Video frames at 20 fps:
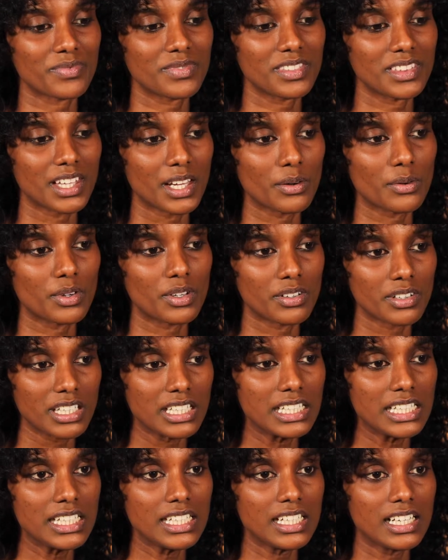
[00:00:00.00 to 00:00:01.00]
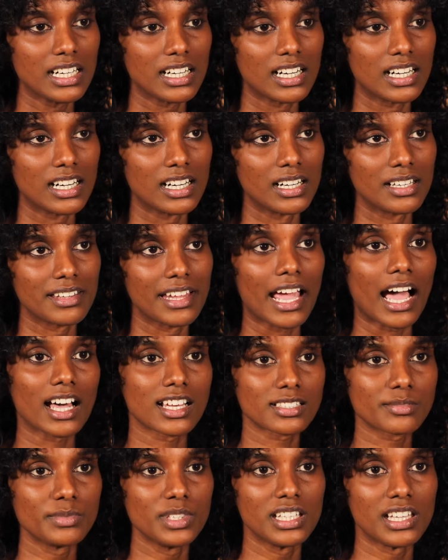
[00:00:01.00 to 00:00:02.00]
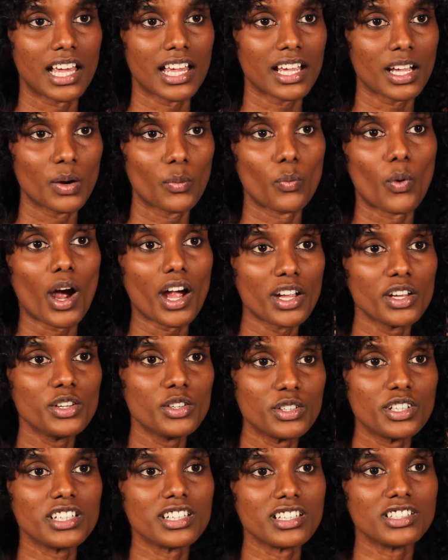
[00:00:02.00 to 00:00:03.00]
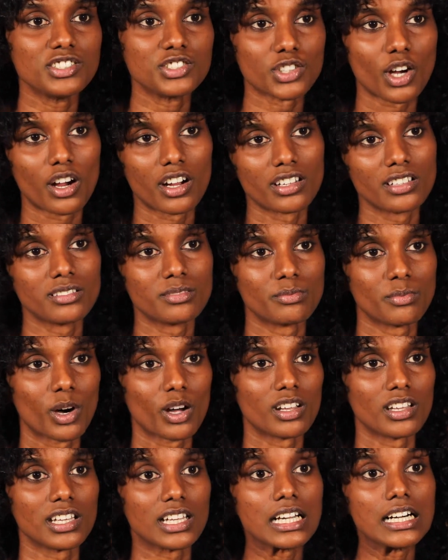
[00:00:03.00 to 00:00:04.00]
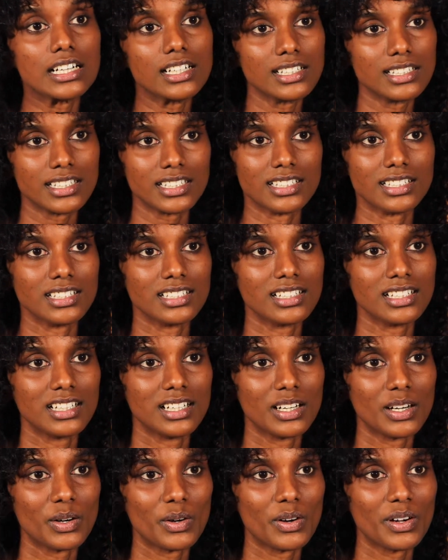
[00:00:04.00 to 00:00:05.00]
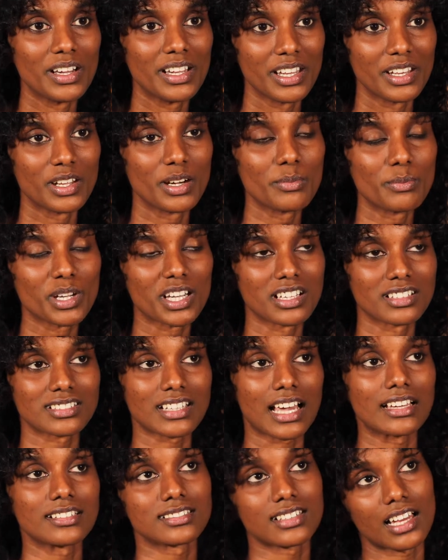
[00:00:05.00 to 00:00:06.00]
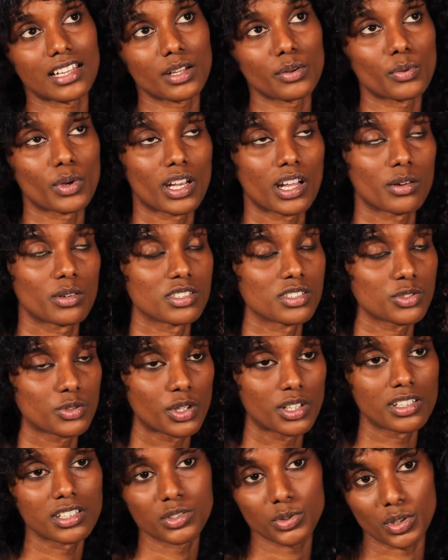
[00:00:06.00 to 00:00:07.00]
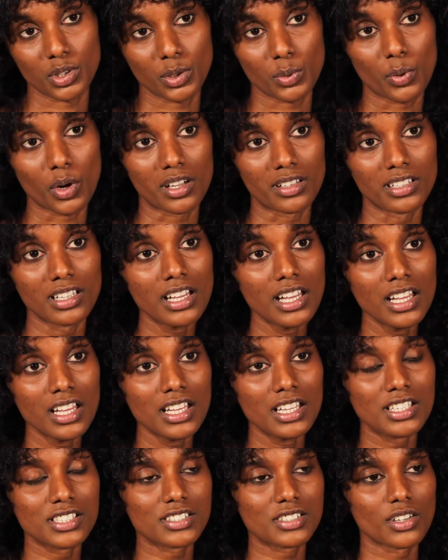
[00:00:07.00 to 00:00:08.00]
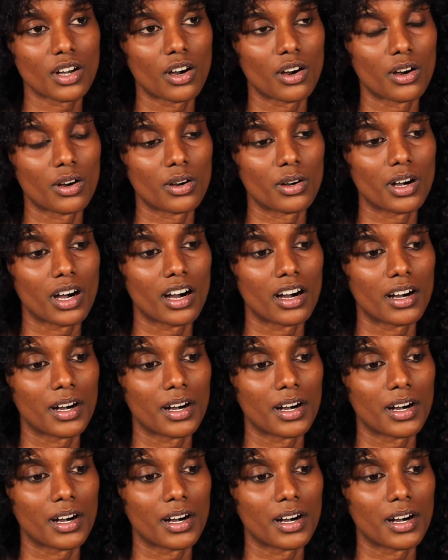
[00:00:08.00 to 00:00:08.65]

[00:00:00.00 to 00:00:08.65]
they were really, they asked me like, why you didn't join modeling earlier? Because I started when I was 20, 21. So